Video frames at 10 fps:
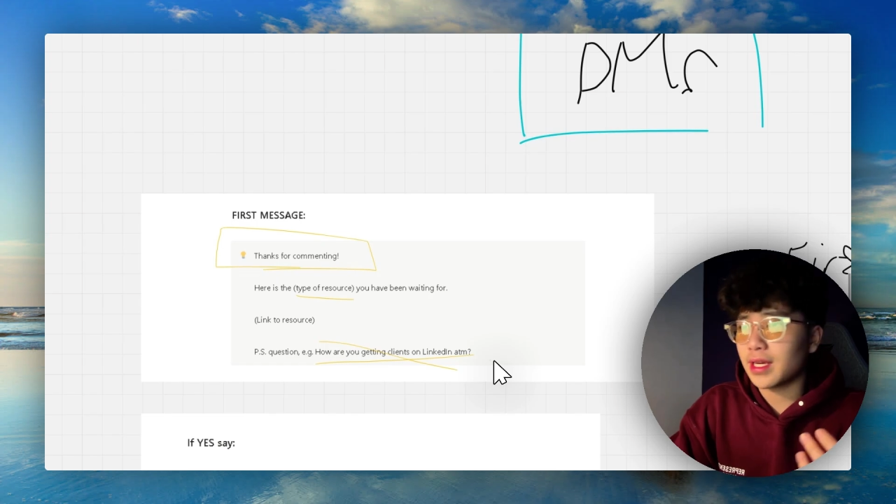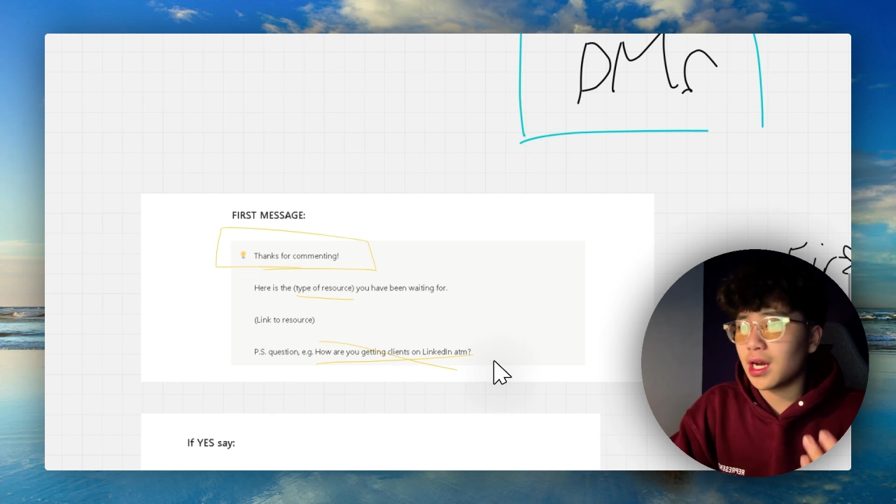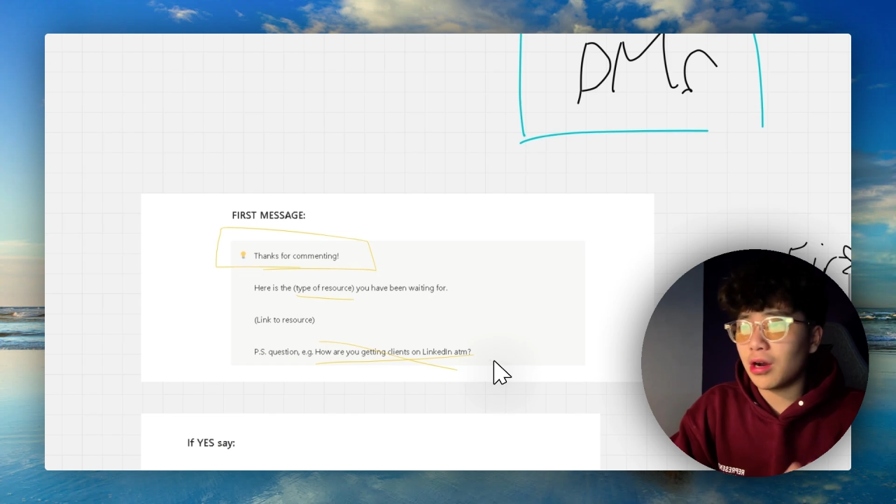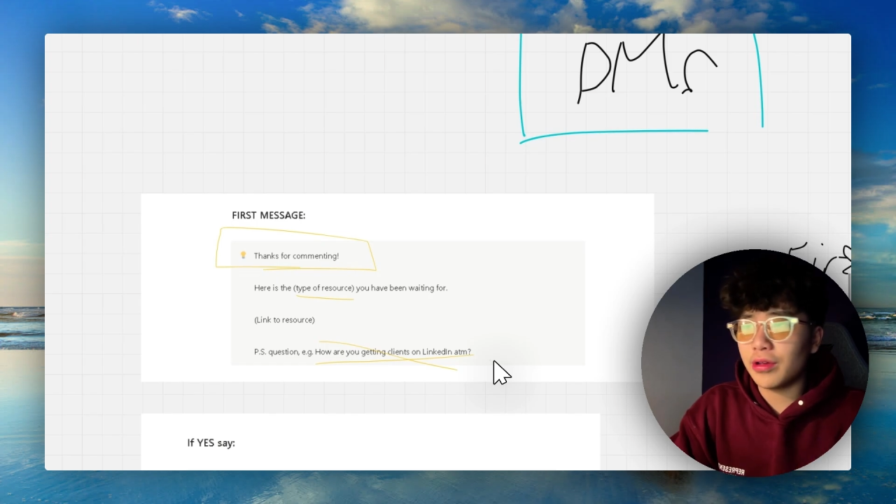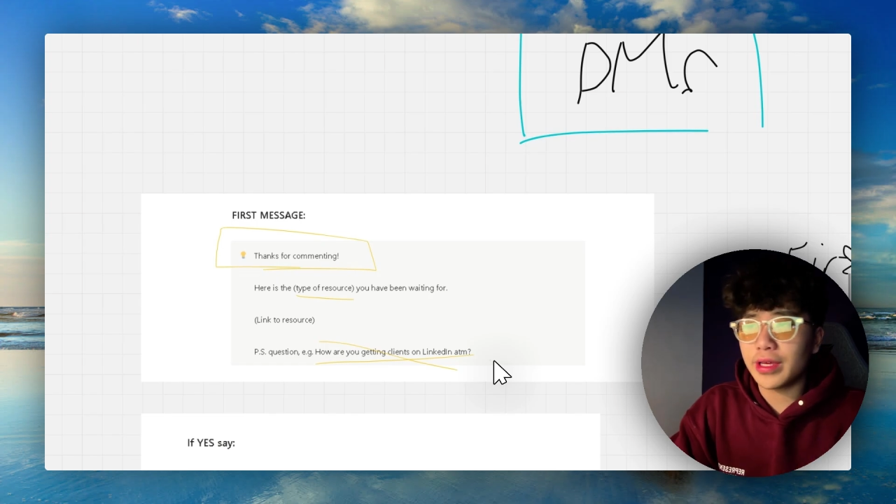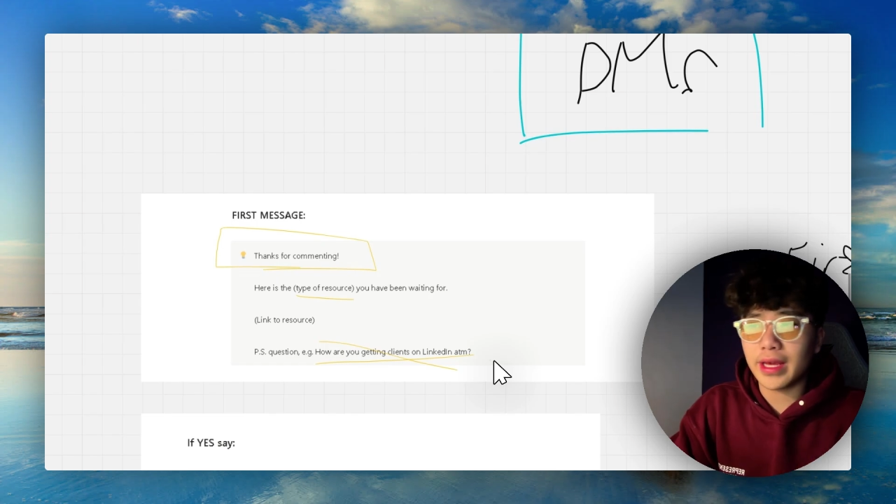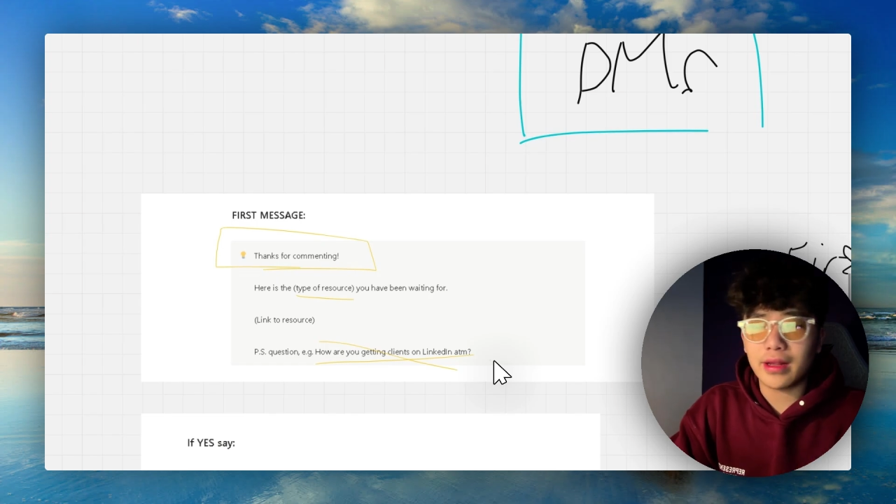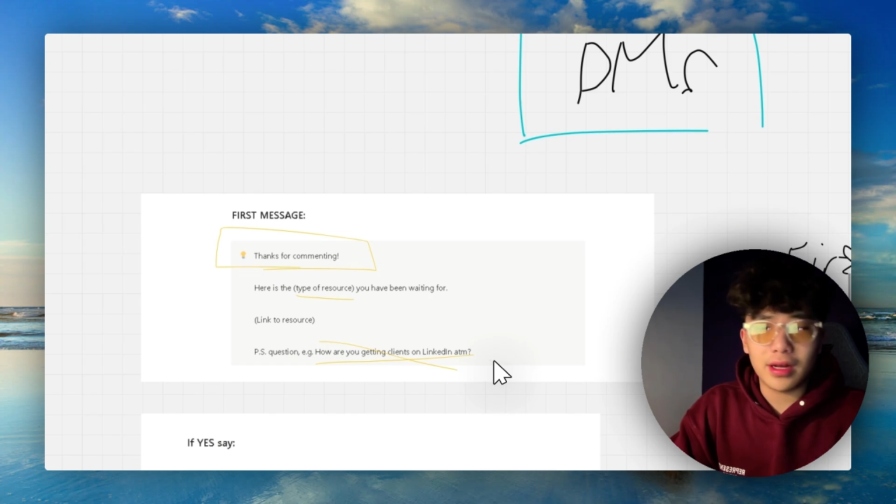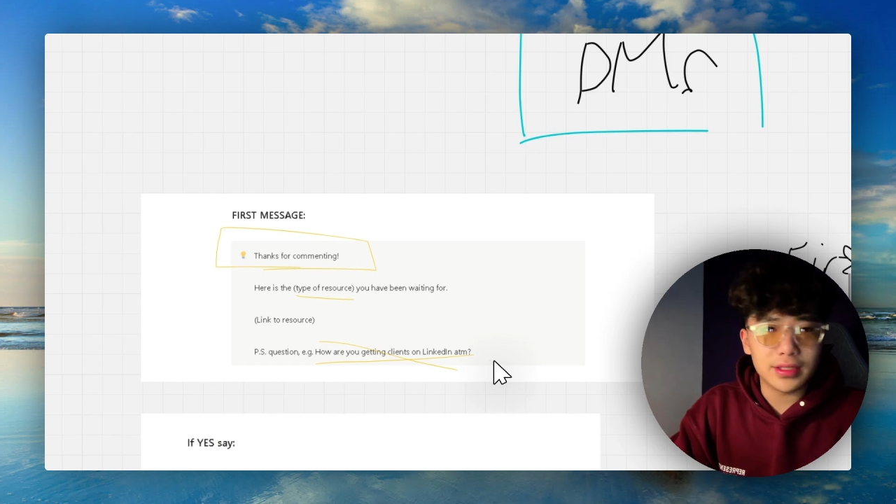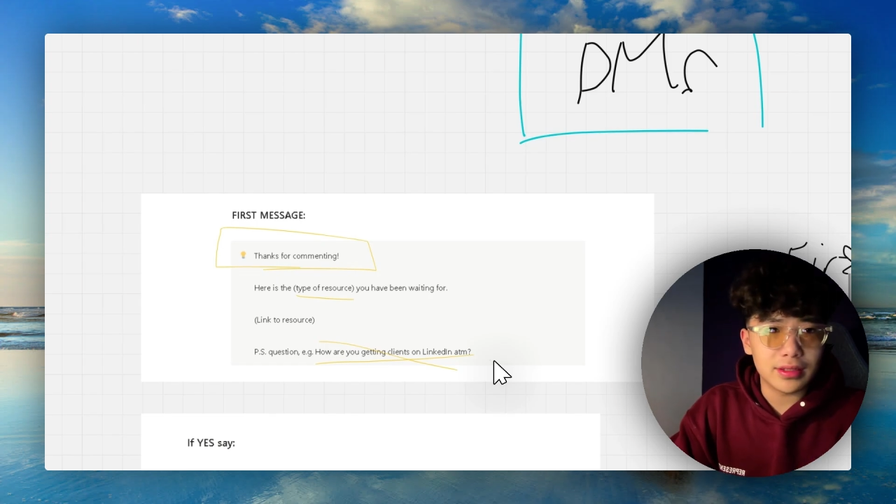how are you getting
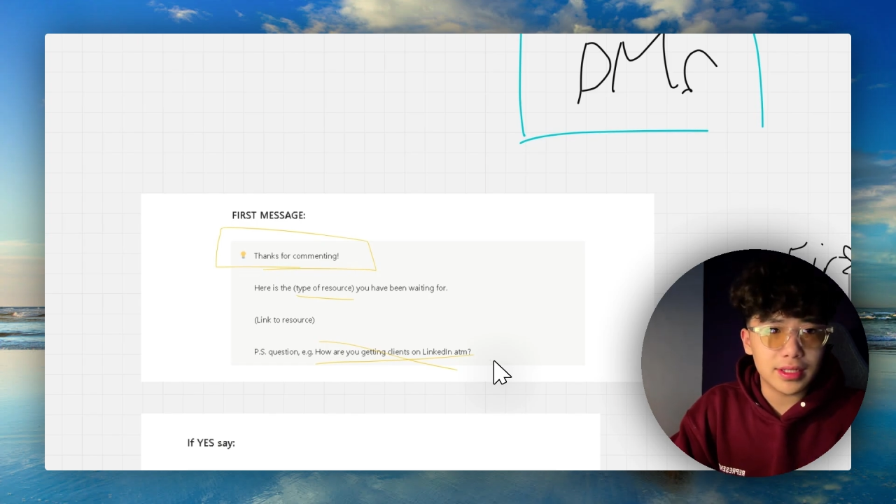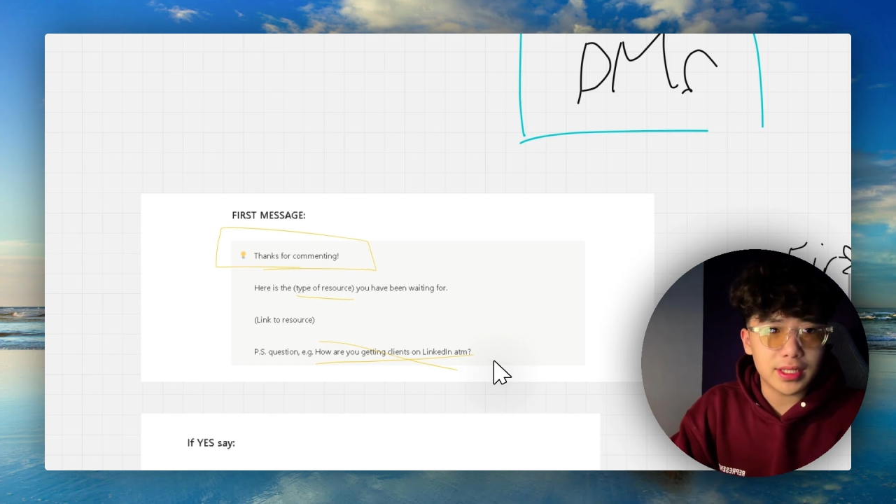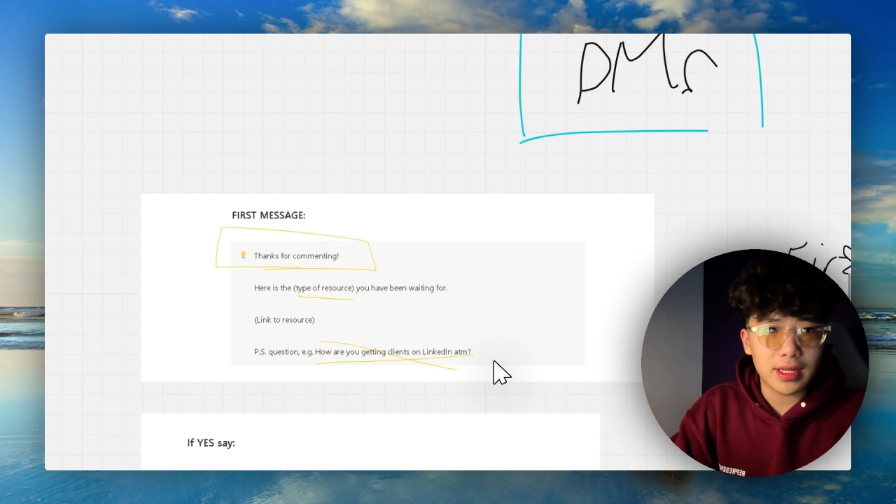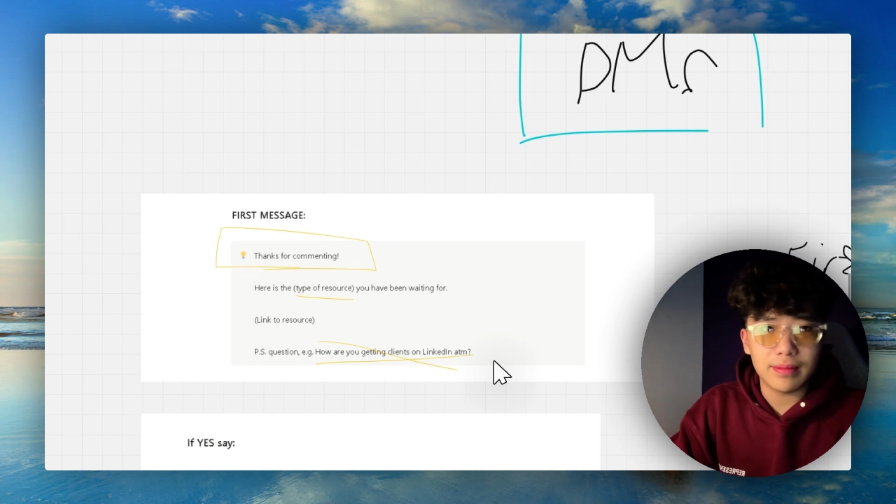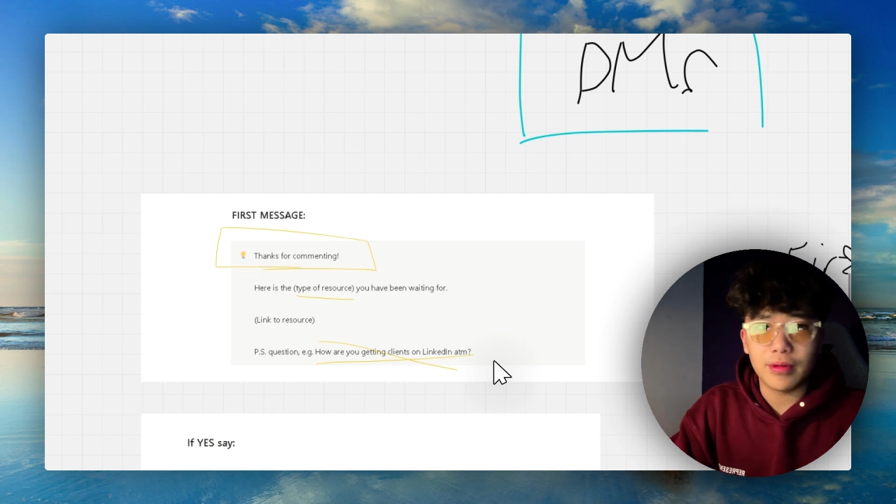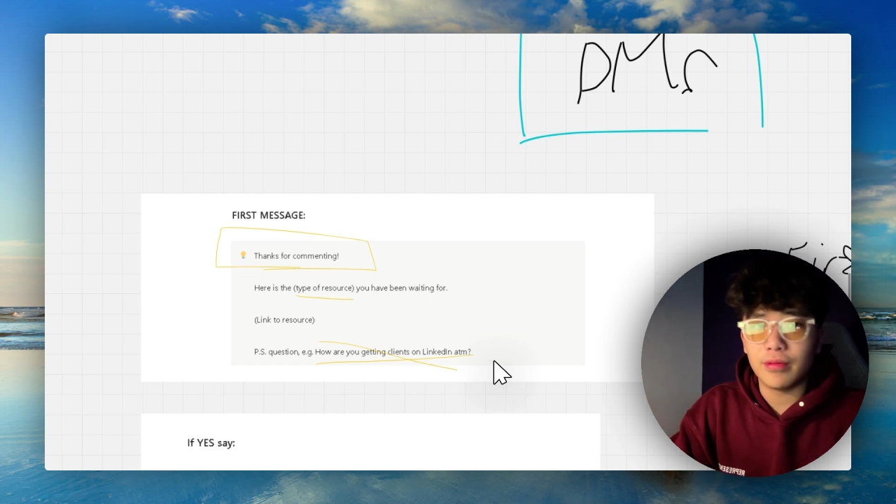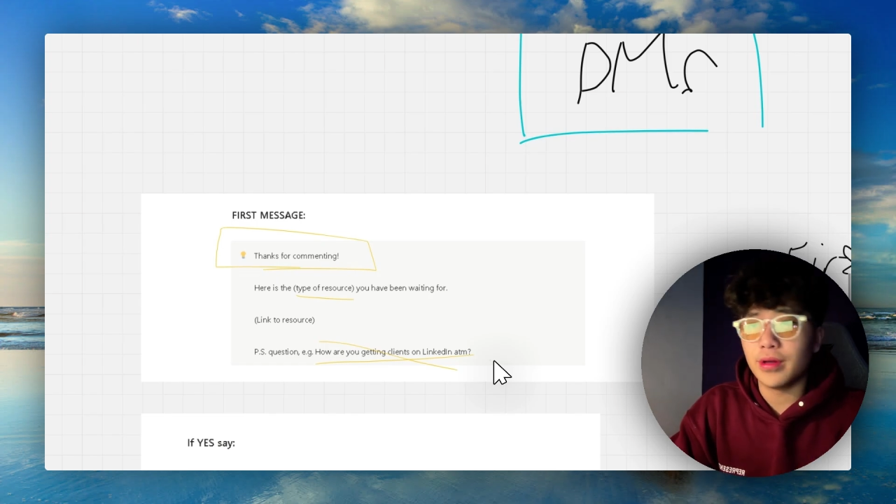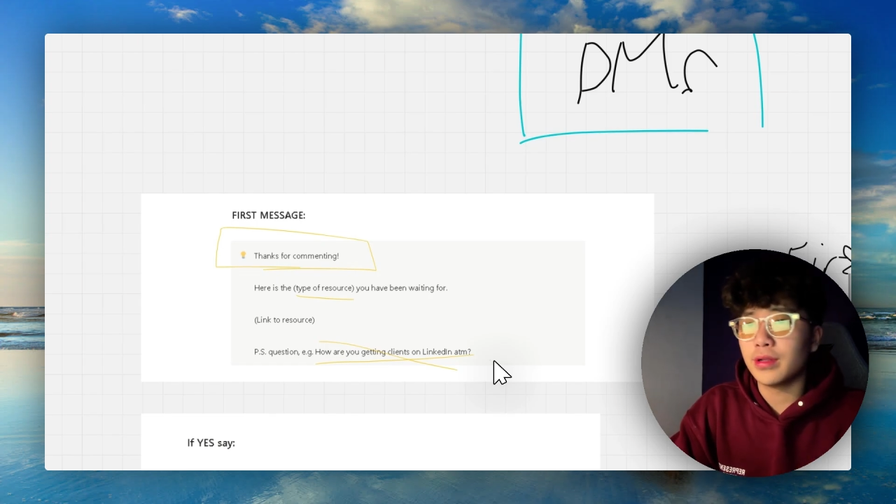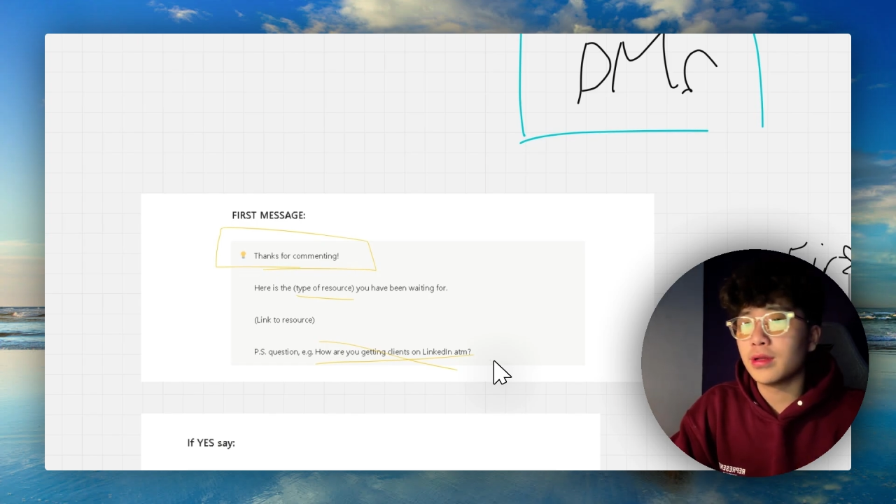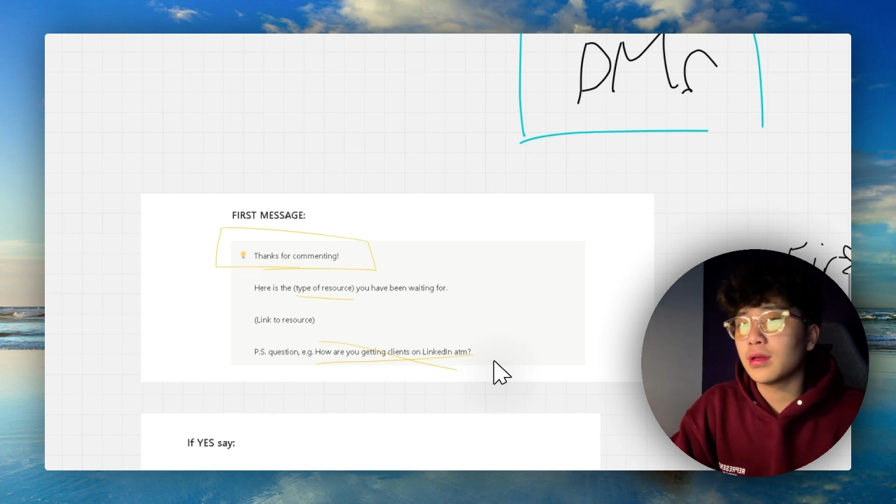clients on LinkedIn at the moment?